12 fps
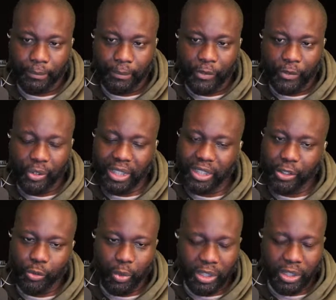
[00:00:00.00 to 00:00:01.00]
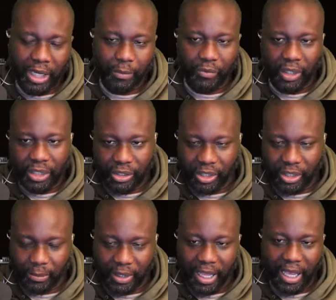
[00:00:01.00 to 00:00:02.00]
So that tells you what type of relationship
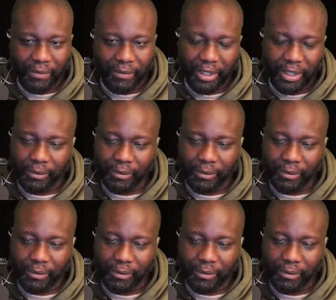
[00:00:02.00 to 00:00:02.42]
they have there.